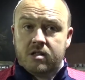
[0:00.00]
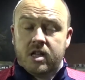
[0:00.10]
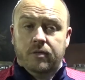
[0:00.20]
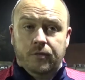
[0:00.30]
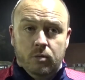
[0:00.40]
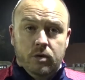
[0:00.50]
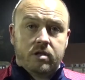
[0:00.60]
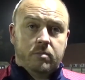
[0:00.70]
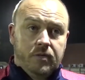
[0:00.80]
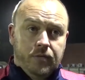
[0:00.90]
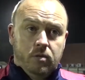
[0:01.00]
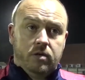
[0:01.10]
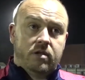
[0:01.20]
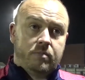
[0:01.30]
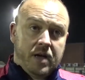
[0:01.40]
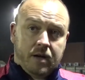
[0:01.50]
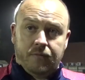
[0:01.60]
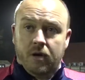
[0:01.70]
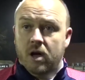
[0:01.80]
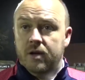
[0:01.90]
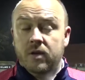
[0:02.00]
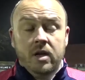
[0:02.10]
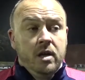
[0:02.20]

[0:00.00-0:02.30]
centre-forwards, the midfielders, back five.